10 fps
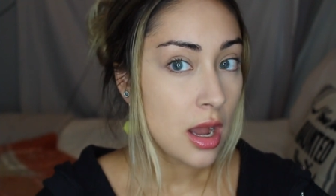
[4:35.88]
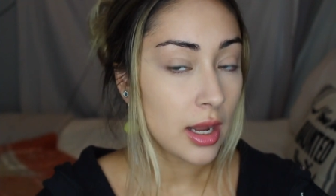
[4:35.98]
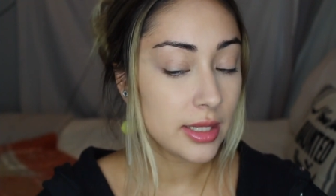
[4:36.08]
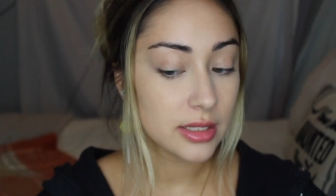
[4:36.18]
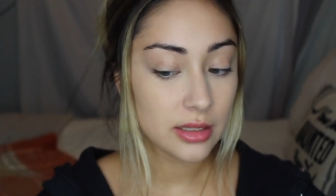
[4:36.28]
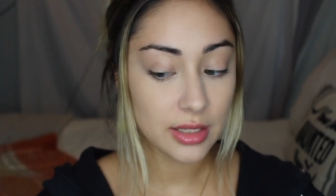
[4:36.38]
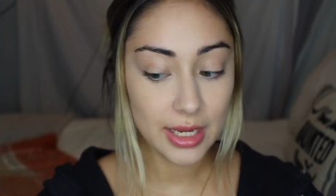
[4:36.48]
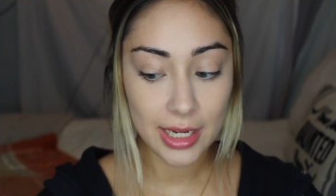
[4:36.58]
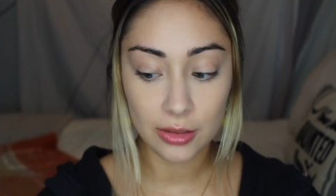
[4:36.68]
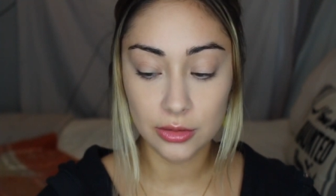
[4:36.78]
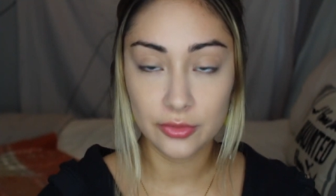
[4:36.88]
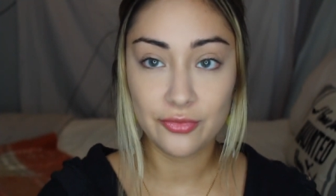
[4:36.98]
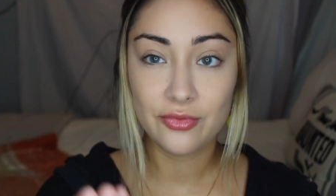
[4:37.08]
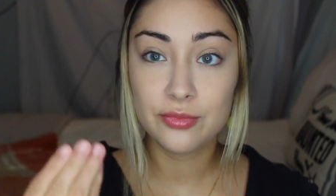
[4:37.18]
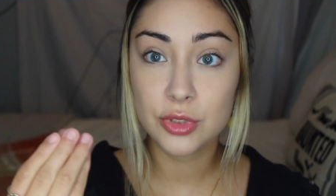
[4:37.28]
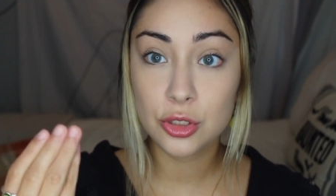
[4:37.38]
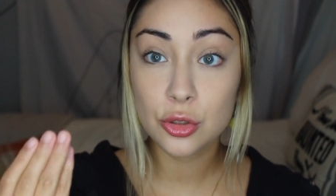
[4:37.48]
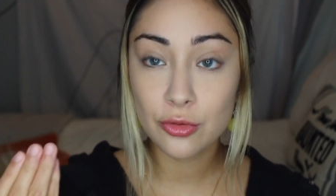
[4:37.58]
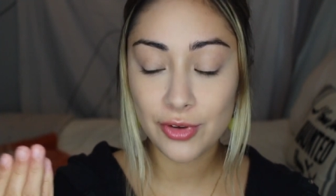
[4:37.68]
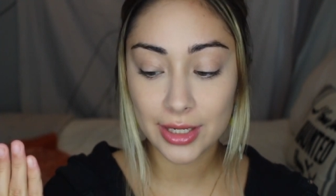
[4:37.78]
I didn't like how
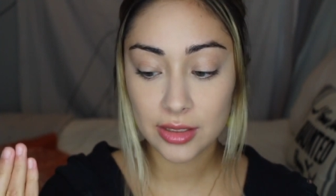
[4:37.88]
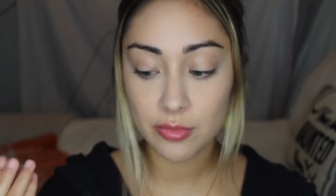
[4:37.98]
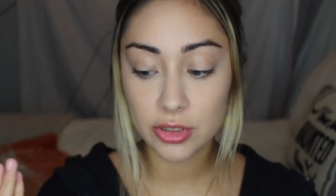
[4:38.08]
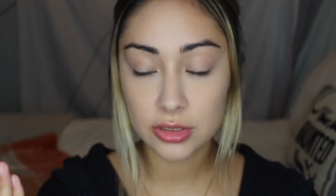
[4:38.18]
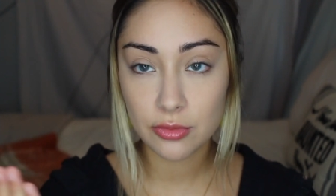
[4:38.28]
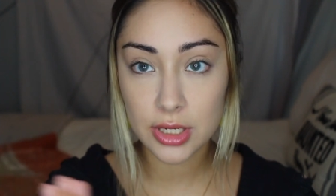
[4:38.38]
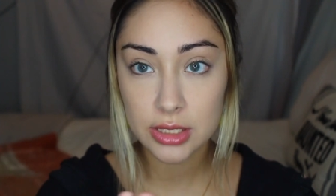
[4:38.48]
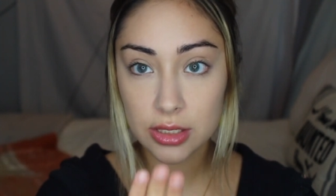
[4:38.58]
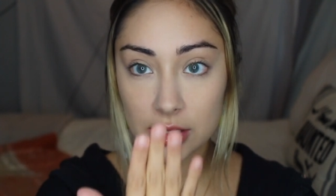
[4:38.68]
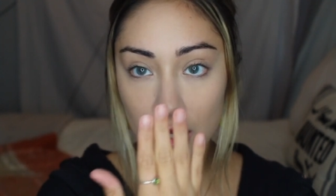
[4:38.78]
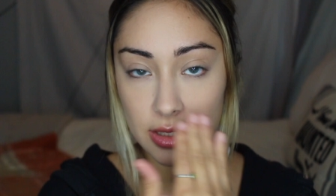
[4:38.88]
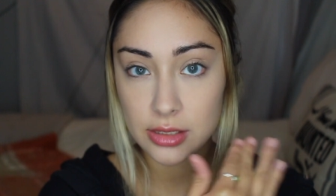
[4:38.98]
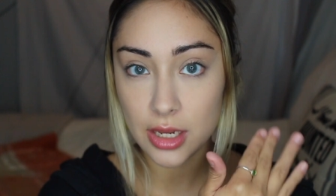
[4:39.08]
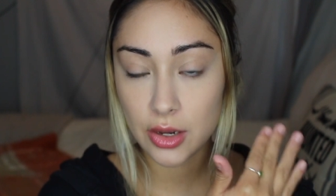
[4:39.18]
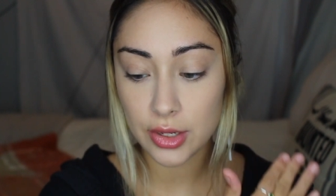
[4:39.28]
too finely milled it was because I could see how